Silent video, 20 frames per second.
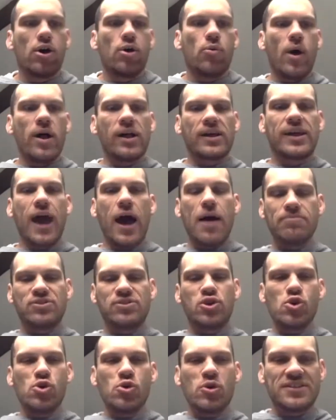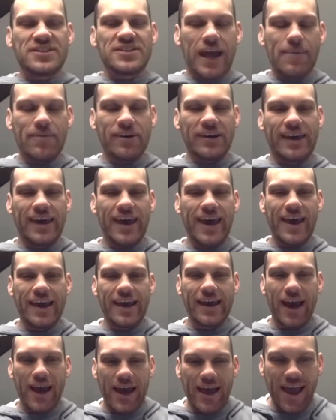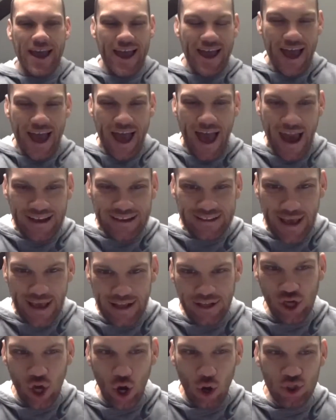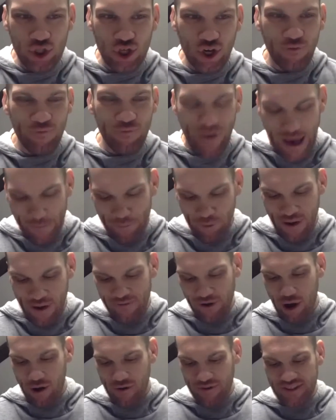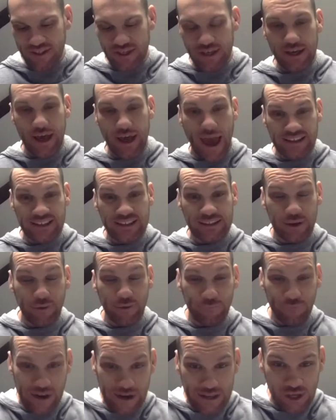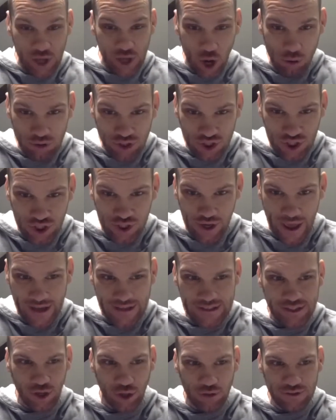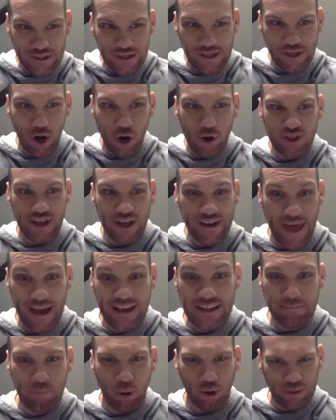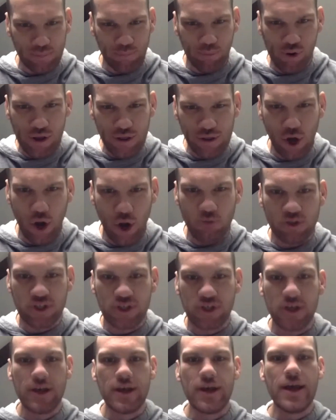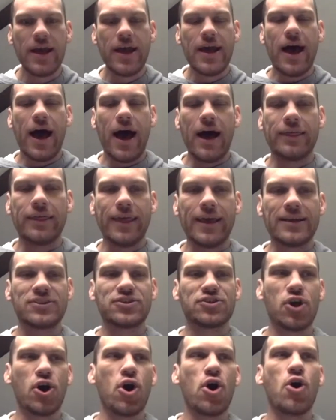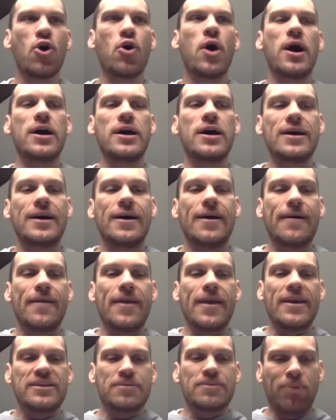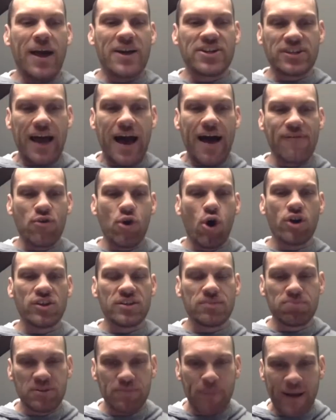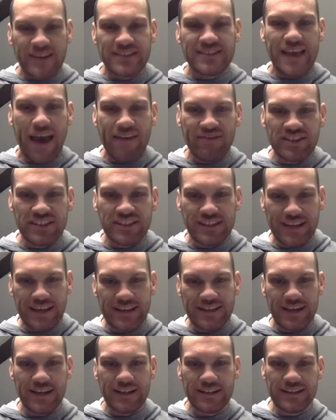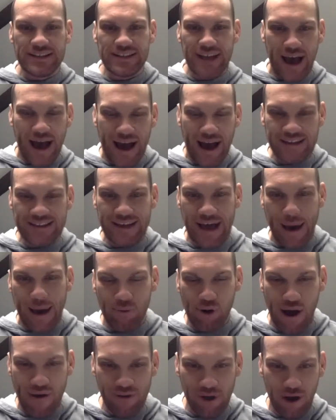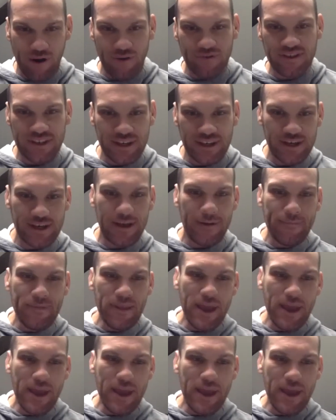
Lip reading: Welcome to Simon King, ex-head coach of Aberavon RFC, ex-Caerphilly coach, ex-Tondy coach, and ex-Pontypridd coach. I think so. It's a pleasure to have you on. Spent 7 seasons at Aberavon RFC.